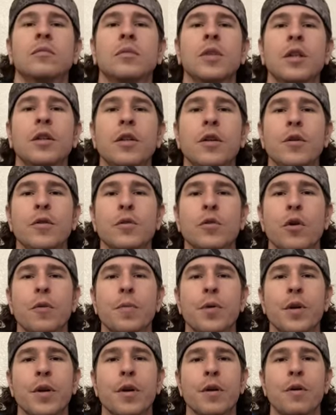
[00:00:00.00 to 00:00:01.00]
Hello,
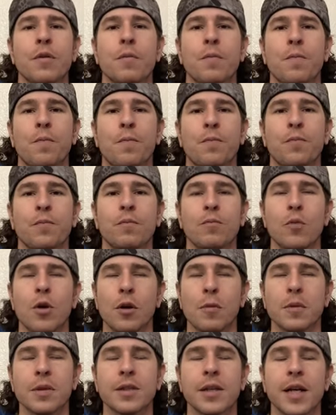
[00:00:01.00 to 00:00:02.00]
Scorpio.
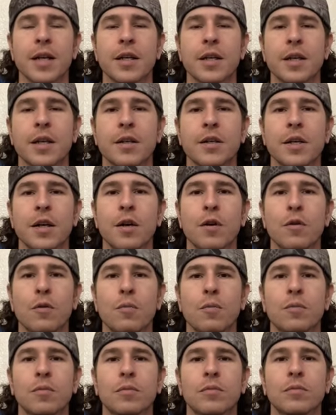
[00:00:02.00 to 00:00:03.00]
Welcome to Sidekick
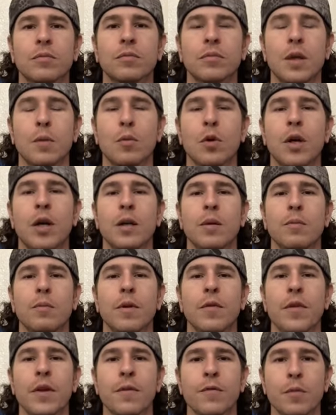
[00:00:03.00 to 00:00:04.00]
Tarot. I'm Ryan,
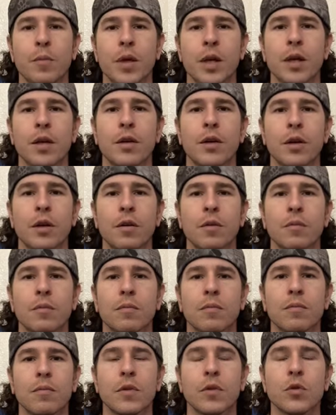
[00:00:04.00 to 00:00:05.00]
and thank you for being here.
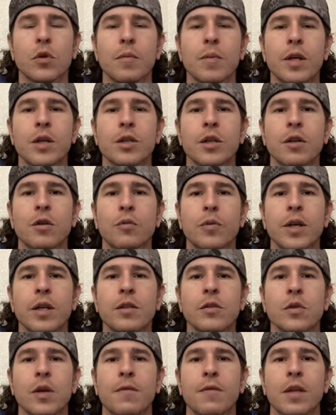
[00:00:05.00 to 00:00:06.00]
It's going to be a general
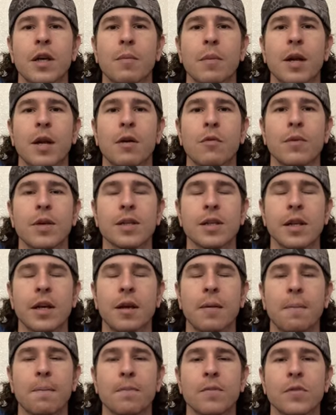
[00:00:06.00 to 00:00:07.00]
reading, so everything may not
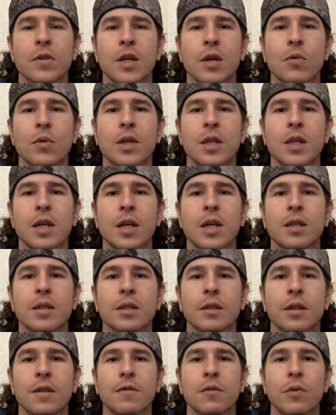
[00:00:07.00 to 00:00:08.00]
resonate. Take what does
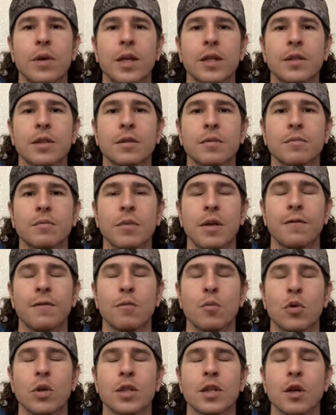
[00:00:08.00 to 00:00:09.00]
and leave the rest. And
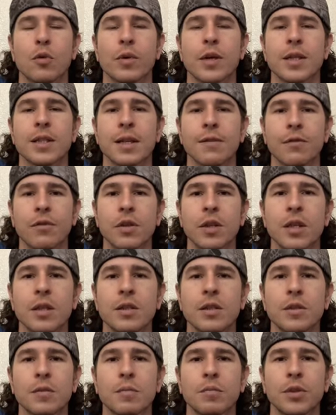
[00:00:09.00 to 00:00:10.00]
for more tarot readings after
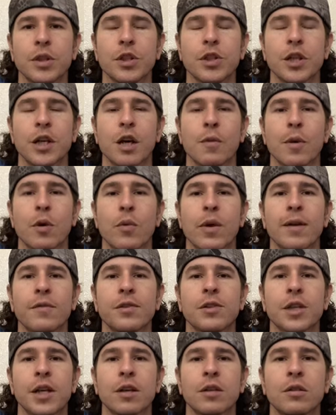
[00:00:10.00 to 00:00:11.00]
this, please check out my
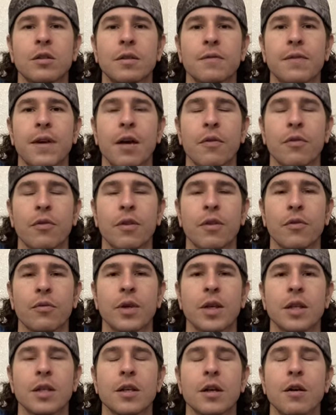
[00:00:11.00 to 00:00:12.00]
wife's channel at
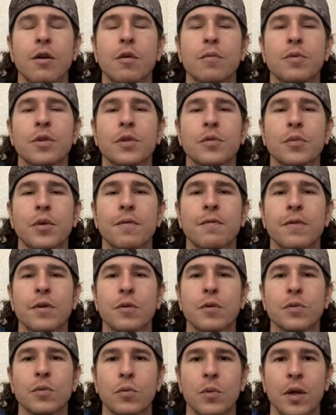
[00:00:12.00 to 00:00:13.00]
Val33 Tarot. She should read for
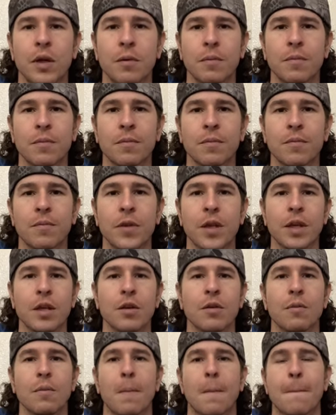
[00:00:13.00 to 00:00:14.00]
you as well. Thank
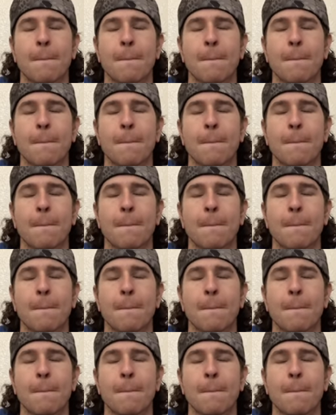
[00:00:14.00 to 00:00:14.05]
you.